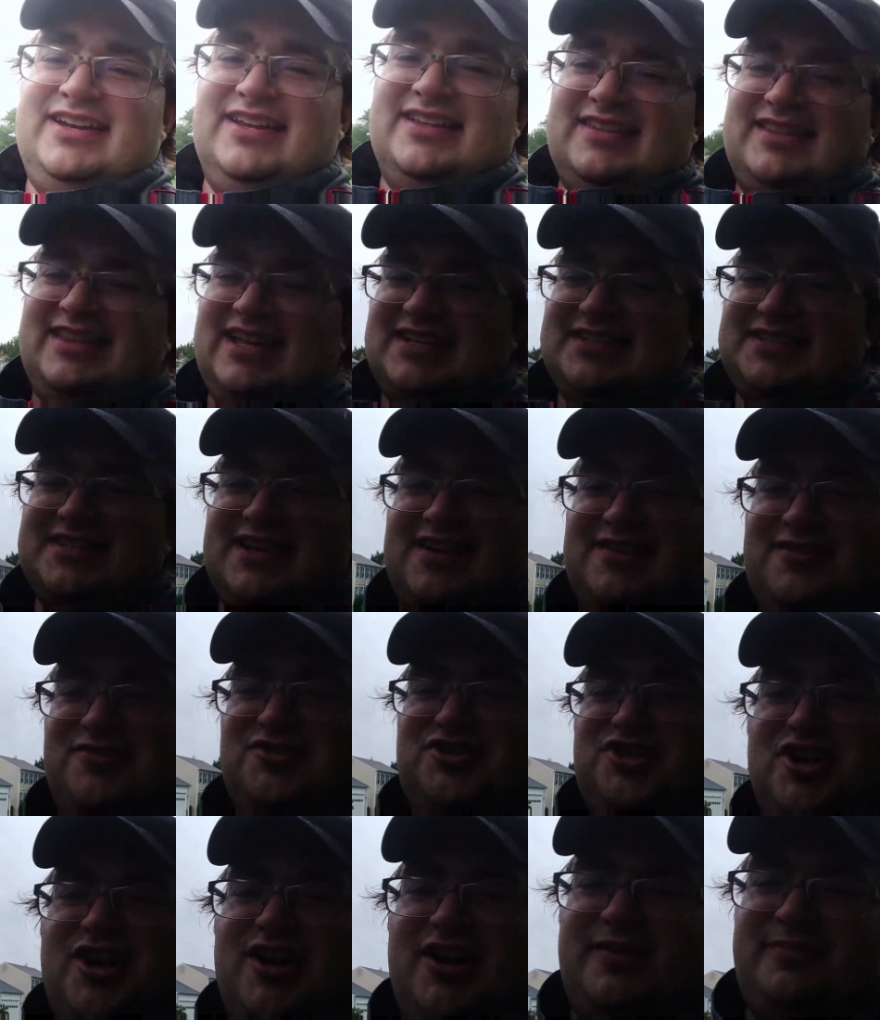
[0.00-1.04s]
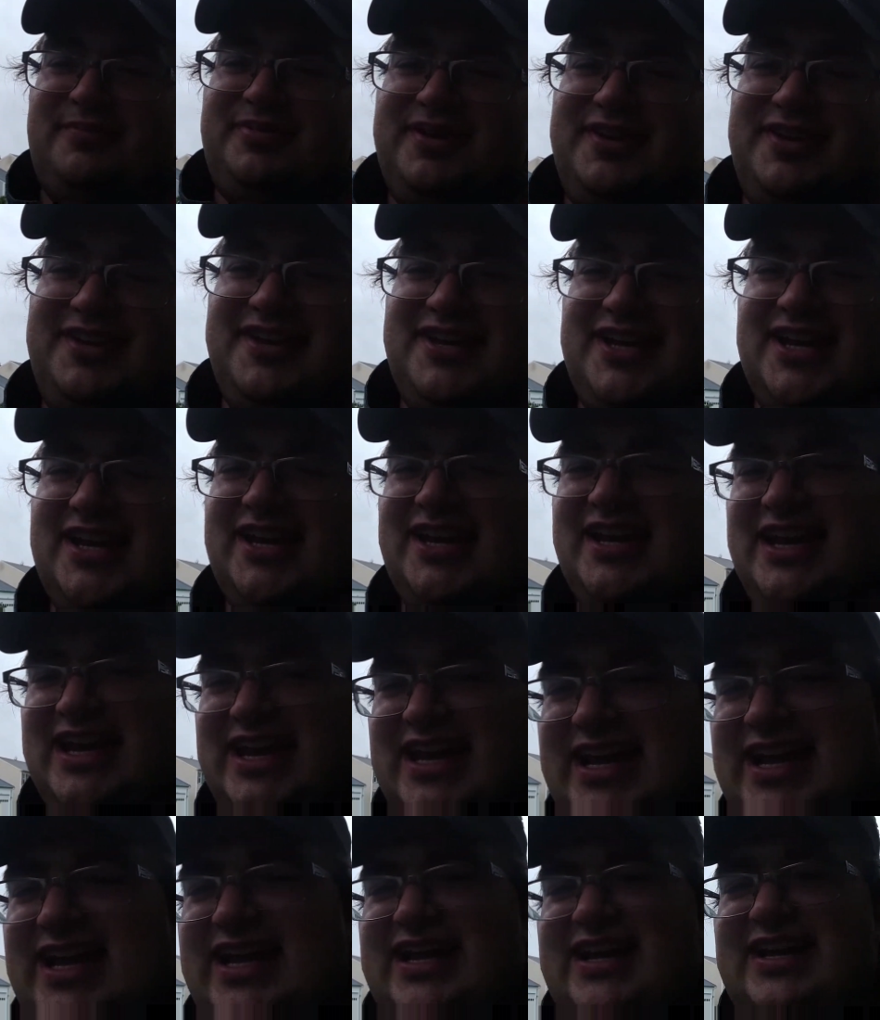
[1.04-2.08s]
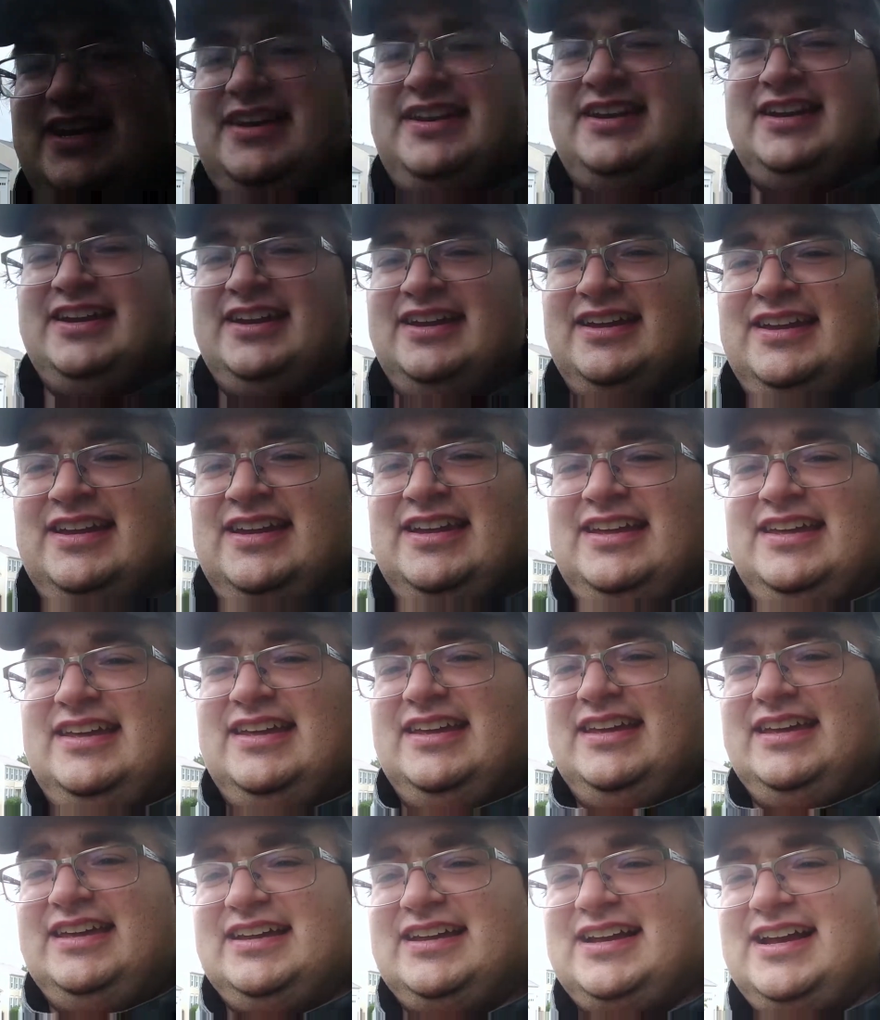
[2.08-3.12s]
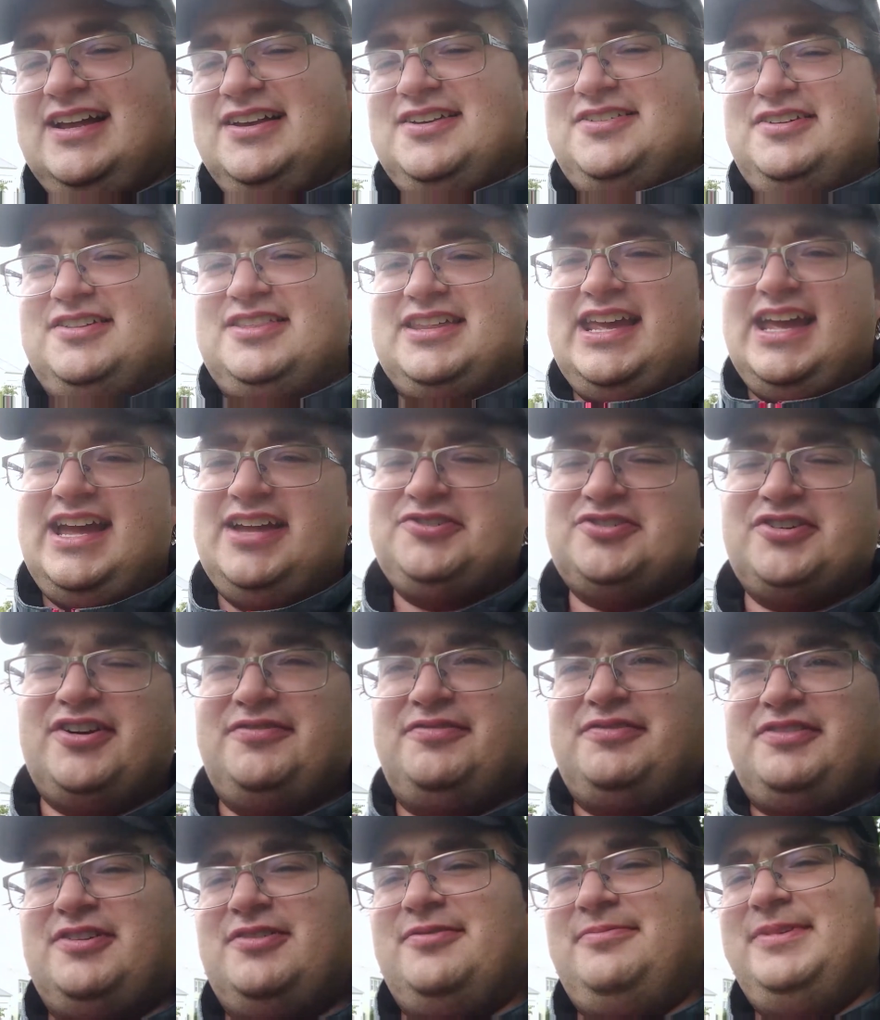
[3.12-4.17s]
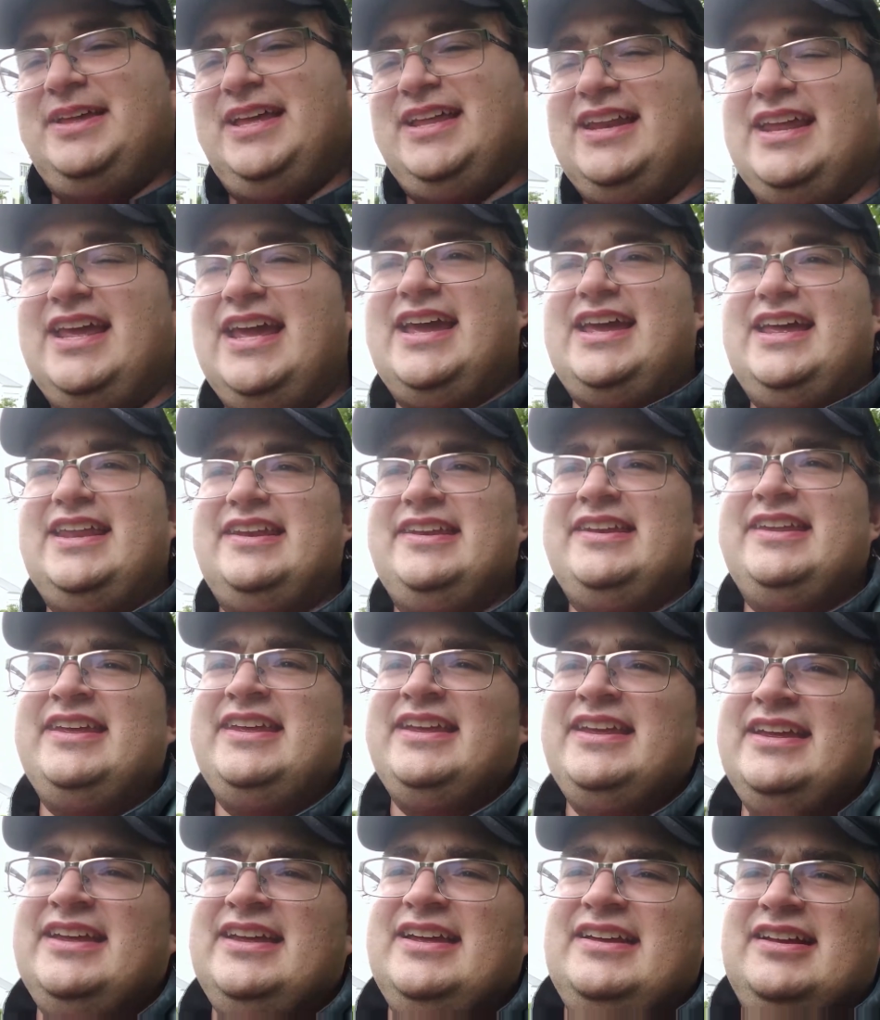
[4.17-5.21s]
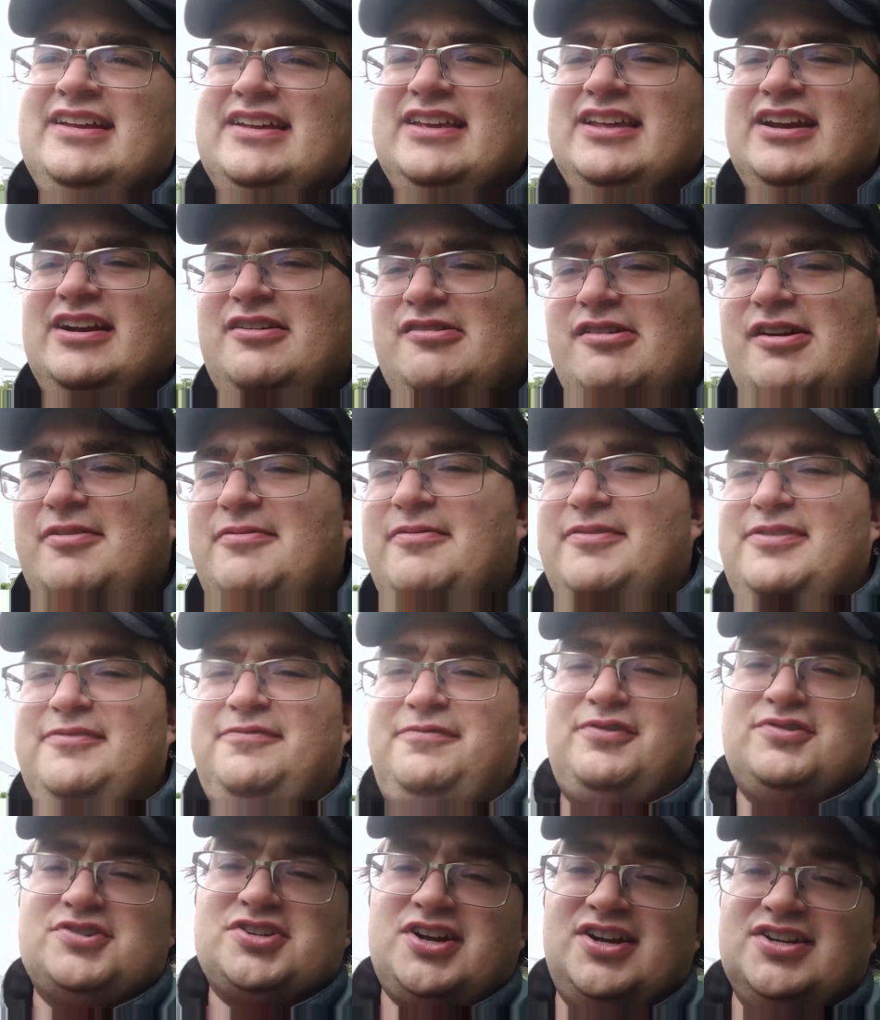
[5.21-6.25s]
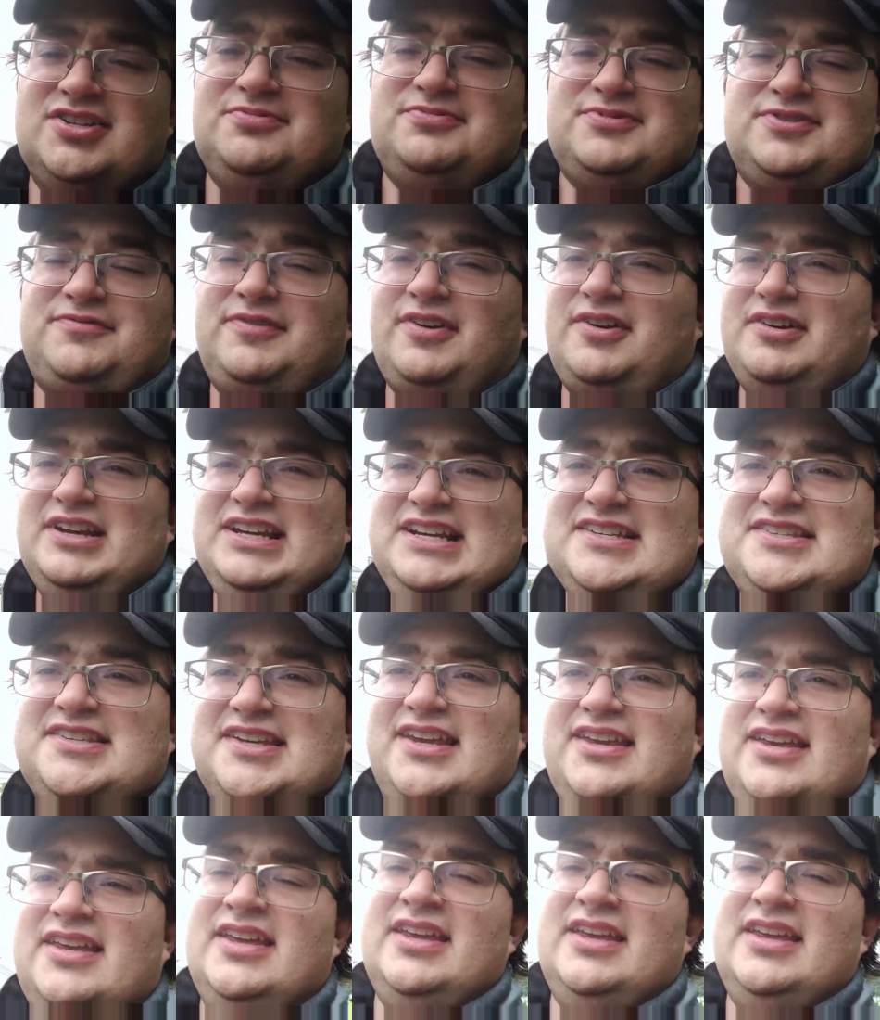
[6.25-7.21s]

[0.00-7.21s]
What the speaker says: That's not our job. And it kind of took the edge off a little bit. And, the first concert was very easy.